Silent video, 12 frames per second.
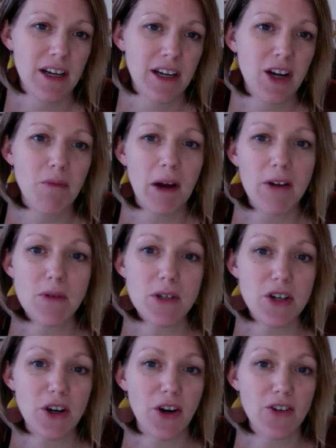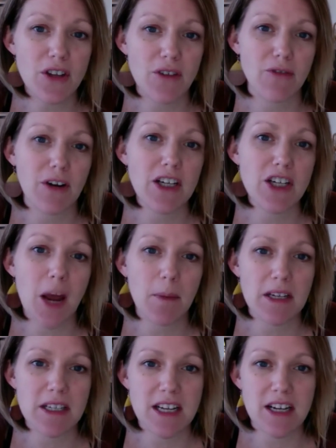Baird returned to the French Ebony
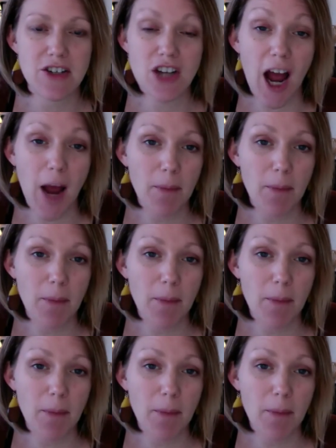shop